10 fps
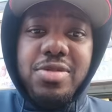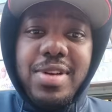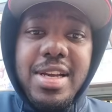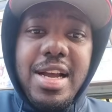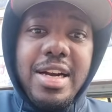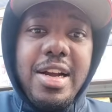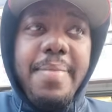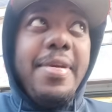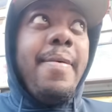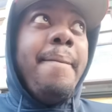he got
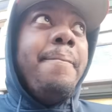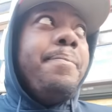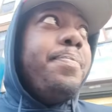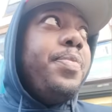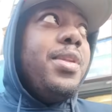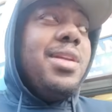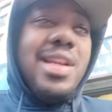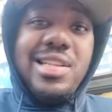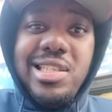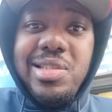coming.
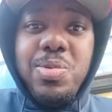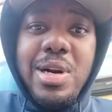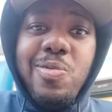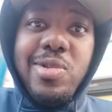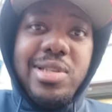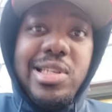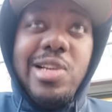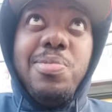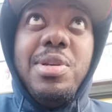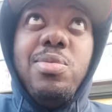Now, this is what I want to
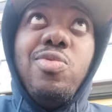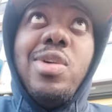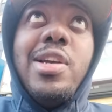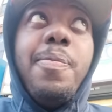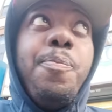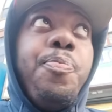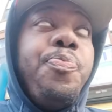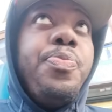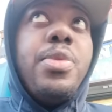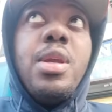tell people,
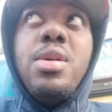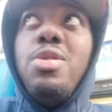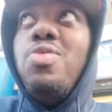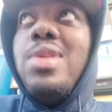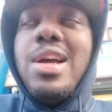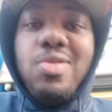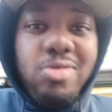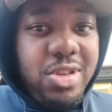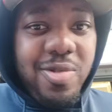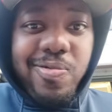right? No knock
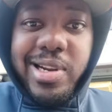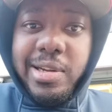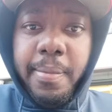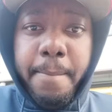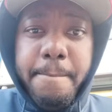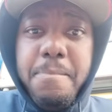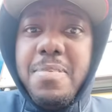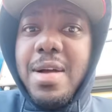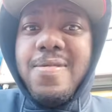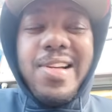on Tariq.
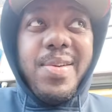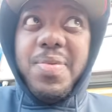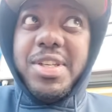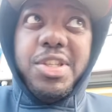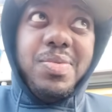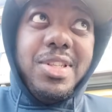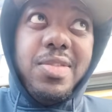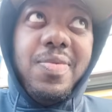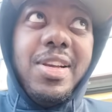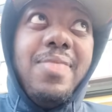I don't got no issue with
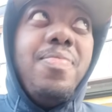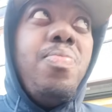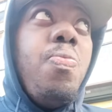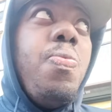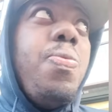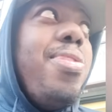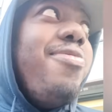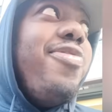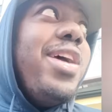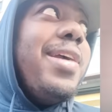Tariq.
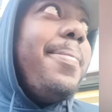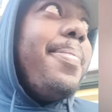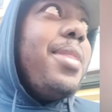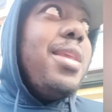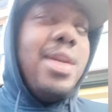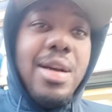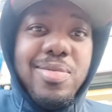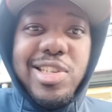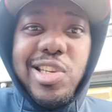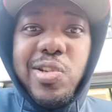In fact, I
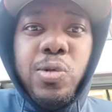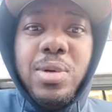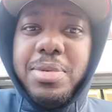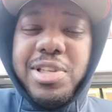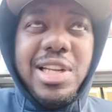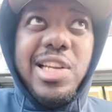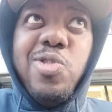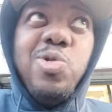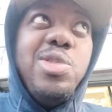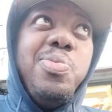was a huge, still a
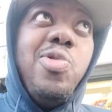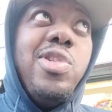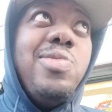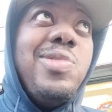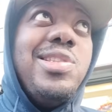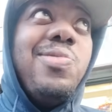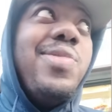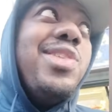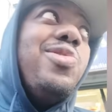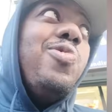huge supporter of what
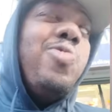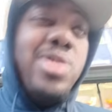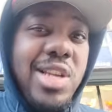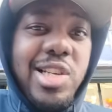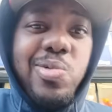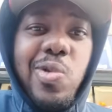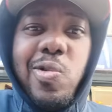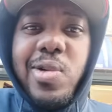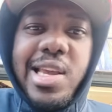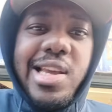Tariq do, his
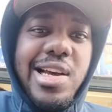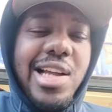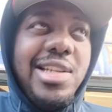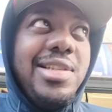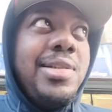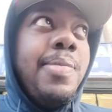work, Hidden Colors,